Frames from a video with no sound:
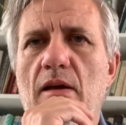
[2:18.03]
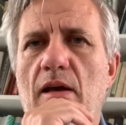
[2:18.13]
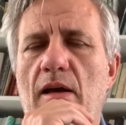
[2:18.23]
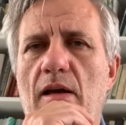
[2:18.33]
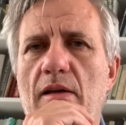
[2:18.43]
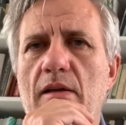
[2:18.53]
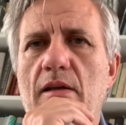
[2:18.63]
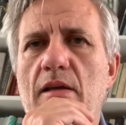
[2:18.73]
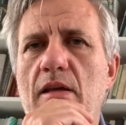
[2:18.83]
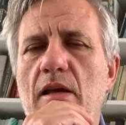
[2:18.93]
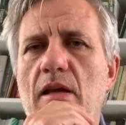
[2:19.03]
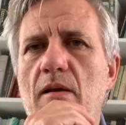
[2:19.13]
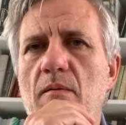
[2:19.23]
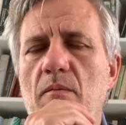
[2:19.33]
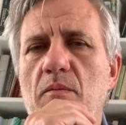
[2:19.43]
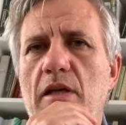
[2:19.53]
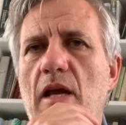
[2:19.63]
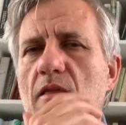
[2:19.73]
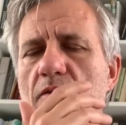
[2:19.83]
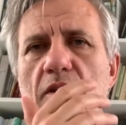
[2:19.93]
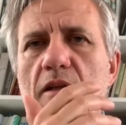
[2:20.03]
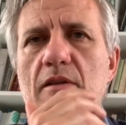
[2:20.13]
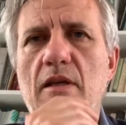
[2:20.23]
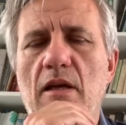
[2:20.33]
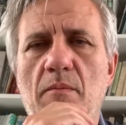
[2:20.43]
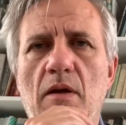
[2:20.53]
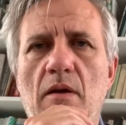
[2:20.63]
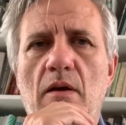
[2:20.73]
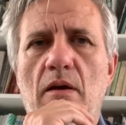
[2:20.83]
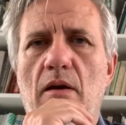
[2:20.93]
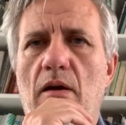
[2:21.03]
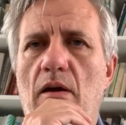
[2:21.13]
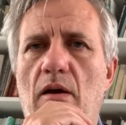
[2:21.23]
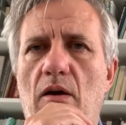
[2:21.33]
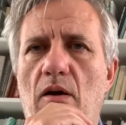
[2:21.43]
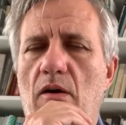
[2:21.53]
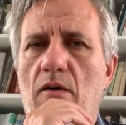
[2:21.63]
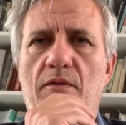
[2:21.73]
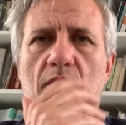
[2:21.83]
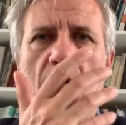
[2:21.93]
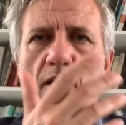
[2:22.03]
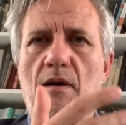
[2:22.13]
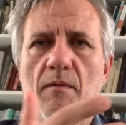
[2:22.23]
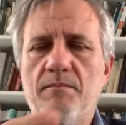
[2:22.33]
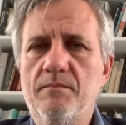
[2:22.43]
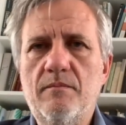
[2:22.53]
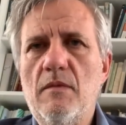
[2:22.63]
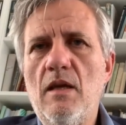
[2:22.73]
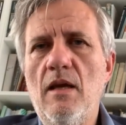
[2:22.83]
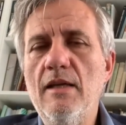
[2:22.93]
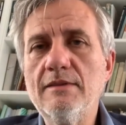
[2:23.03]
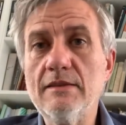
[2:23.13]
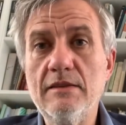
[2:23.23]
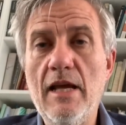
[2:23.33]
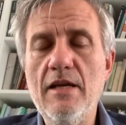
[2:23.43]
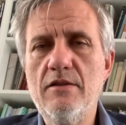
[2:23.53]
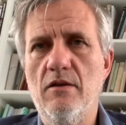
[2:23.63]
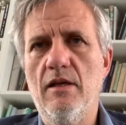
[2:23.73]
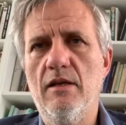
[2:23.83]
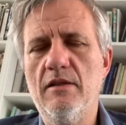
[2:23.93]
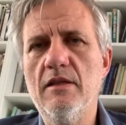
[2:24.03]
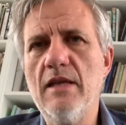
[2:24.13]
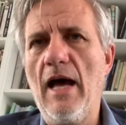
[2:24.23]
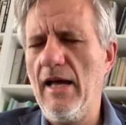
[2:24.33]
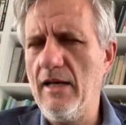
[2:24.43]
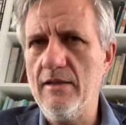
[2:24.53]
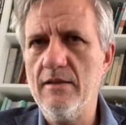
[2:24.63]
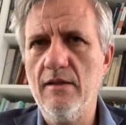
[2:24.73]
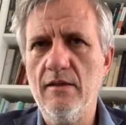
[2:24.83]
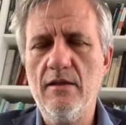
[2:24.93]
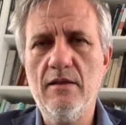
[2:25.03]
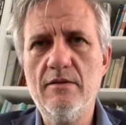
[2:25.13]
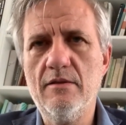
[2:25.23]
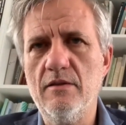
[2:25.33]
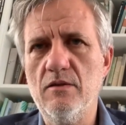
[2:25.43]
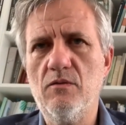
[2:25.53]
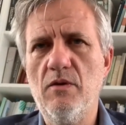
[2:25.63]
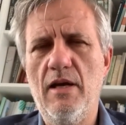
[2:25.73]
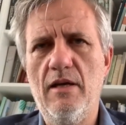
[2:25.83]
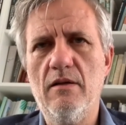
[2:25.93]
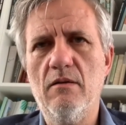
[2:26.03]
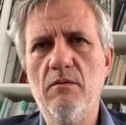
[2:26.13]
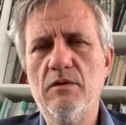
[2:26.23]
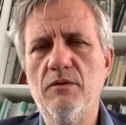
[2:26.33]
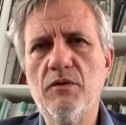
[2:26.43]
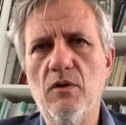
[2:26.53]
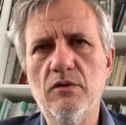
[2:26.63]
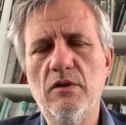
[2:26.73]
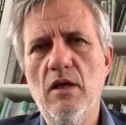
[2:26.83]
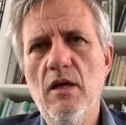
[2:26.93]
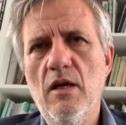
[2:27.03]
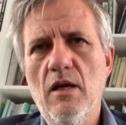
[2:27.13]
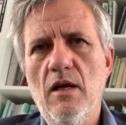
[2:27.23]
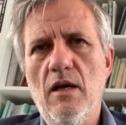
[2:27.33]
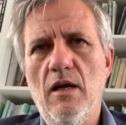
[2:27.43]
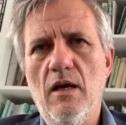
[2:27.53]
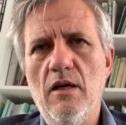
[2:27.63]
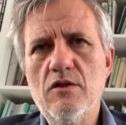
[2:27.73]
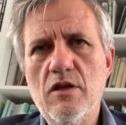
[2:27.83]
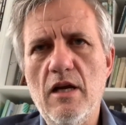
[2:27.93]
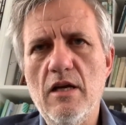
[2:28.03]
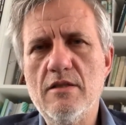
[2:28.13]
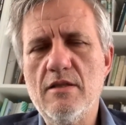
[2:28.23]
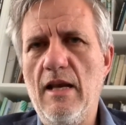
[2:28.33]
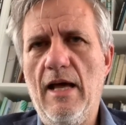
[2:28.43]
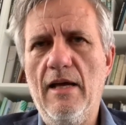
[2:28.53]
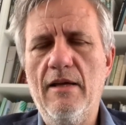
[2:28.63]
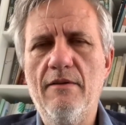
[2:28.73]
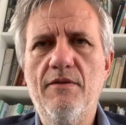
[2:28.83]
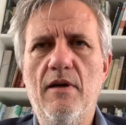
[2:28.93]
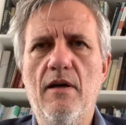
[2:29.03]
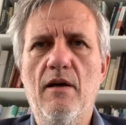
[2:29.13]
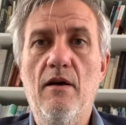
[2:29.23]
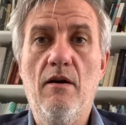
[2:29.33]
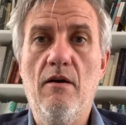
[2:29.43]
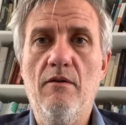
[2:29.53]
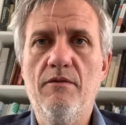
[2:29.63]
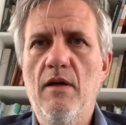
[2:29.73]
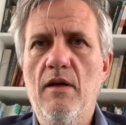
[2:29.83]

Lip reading: And he became the victim of an assassination, and he died in eastern Ukraine, which of course changed the life of